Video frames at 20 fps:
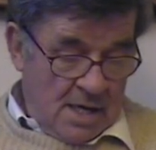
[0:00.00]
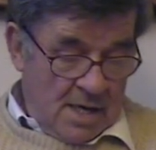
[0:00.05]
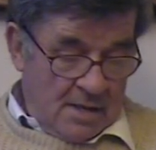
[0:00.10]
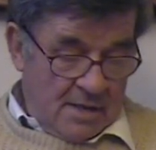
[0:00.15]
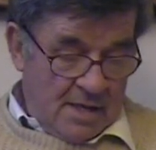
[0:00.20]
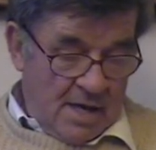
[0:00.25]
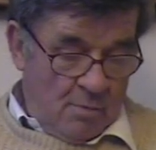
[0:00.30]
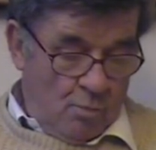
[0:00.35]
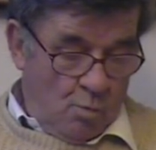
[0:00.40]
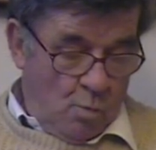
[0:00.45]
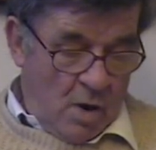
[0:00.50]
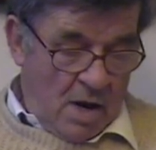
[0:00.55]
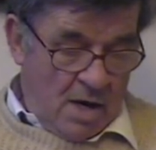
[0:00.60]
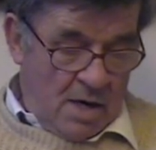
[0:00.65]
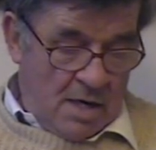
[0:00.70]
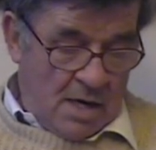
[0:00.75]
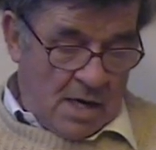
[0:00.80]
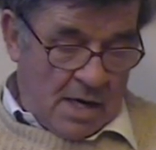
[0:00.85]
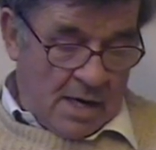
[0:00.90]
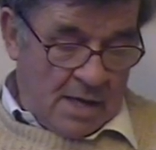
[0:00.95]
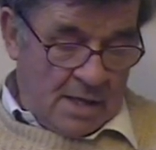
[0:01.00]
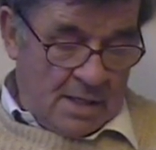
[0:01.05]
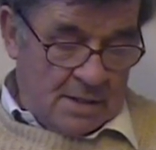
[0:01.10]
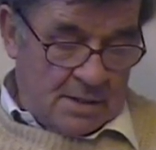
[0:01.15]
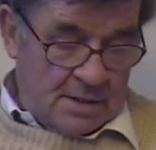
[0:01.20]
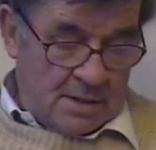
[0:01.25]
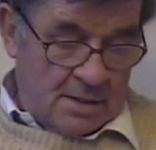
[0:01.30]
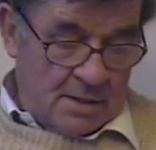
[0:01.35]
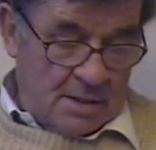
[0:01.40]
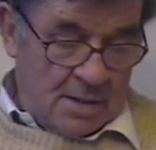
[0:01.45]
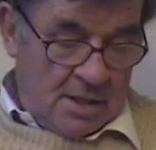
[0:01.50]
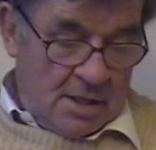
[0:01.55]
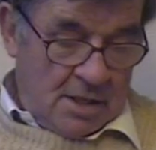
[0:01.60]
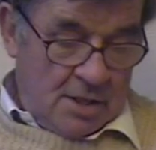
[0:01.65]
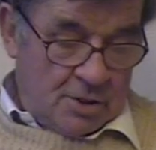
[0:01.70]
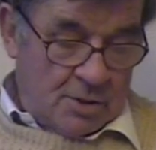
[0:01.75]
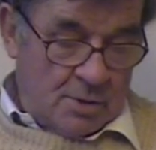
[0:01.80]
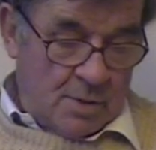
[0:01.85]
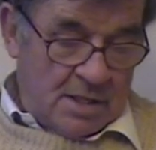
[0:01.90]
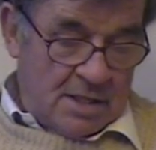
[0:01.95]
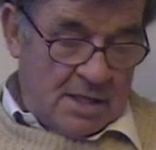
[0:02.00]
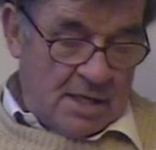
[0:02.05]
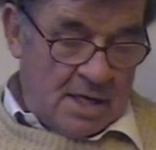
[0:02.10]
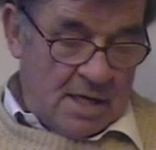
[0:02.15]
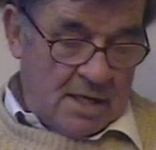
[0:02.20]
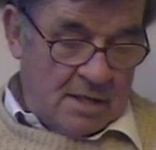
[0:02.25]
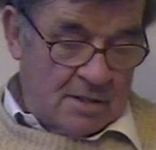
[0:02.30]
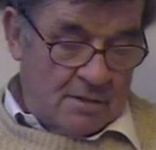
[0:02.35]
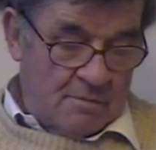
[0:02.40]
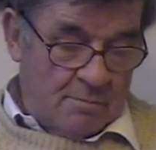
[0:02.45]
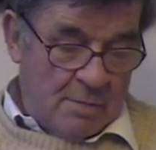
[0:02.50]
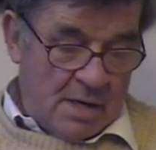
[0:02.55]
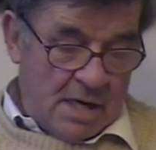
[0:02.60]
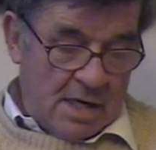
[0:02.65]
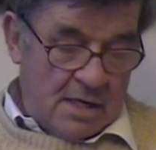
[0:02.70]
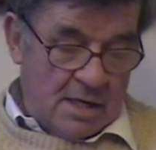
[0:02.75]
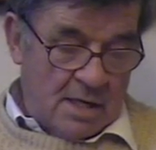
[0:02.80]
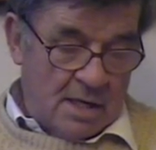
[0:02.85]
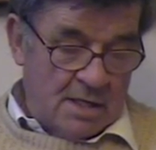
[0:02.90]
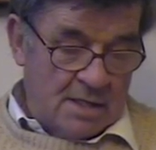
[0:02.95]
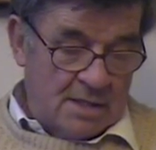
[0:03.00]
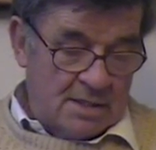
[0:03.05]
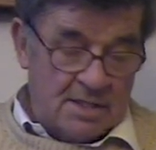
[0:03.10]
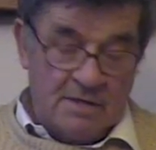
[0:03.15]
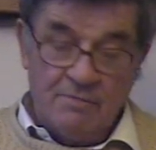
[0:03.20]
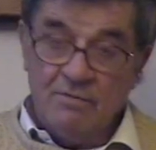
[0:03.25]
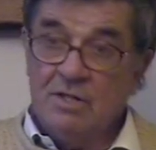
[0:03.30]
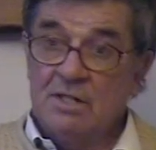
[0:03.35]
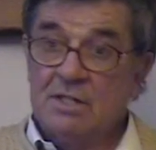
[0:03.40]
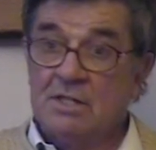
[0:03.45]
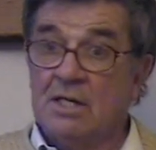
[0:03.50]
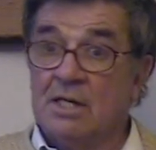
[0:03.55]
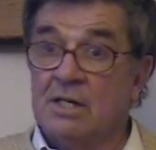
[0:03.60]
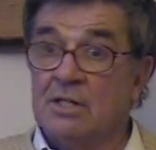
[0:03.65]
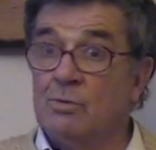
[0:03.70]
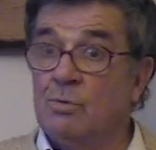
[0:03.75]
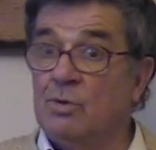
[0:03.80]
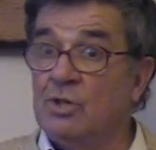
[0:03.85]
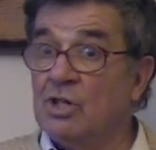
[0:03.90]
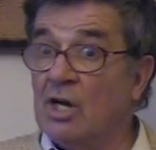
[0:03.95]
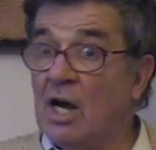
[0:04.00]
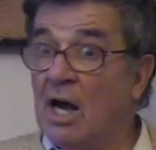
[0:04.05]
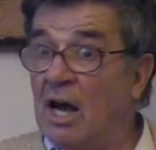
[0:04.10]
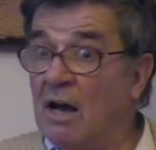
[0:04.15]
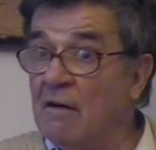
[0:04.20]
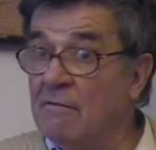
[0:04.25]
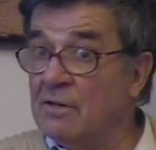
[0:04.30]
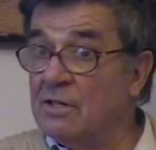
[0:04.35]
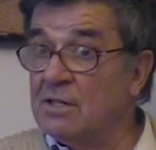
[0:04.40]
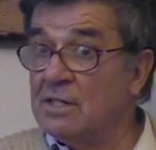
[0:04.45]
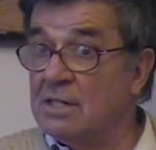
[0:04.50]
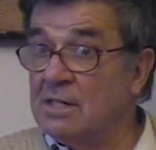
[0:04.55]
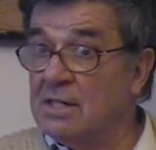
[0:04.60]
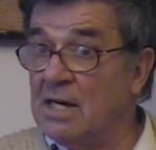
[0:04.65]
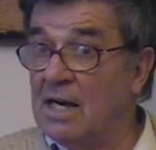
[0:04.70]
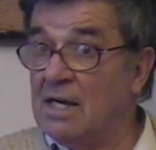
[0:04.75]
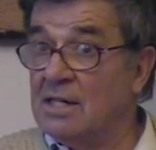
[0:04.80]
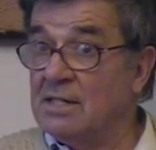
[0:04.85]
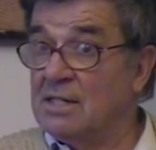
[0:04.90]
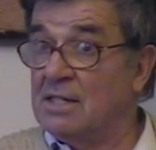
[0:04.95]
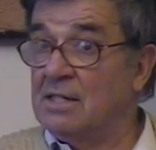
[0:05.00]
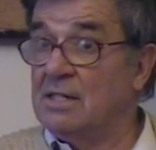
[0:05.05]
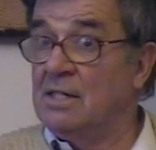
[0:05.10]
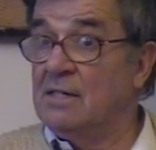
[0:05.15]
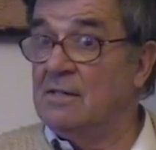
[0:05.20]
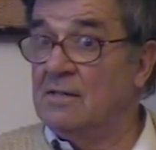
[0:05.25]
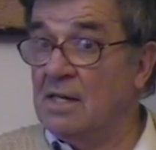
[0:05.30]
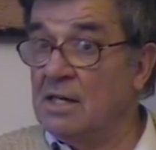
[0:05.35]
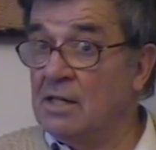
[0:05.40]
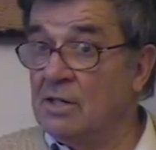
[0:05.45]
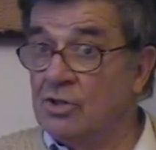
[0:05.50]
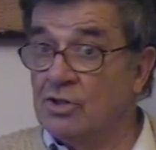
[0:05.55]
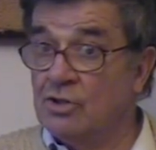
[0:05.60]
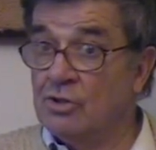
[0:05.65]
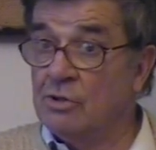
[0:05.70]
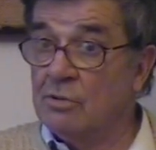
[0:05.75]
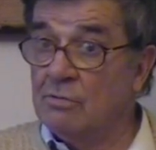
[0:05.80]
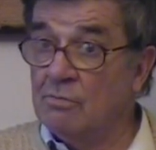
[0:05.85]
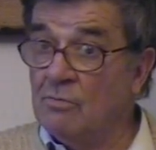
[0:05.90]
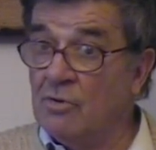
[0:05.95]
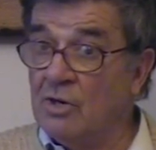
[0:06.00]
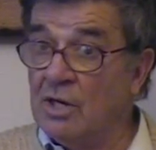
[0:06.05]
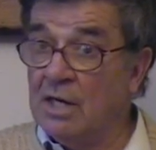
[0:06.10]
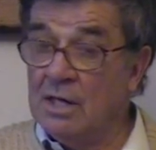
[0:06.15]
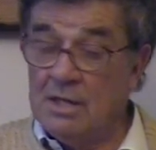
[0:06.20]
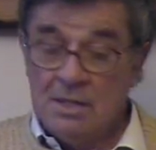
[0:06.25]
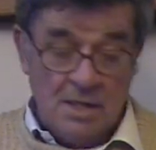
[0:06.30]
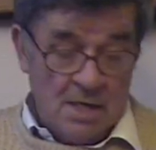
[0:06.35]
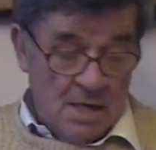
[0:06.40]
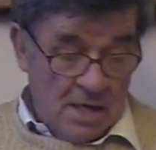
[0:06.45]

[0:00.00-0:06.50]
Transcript: Then one night, 28th of May 1976, which Ivor today says he thinks should read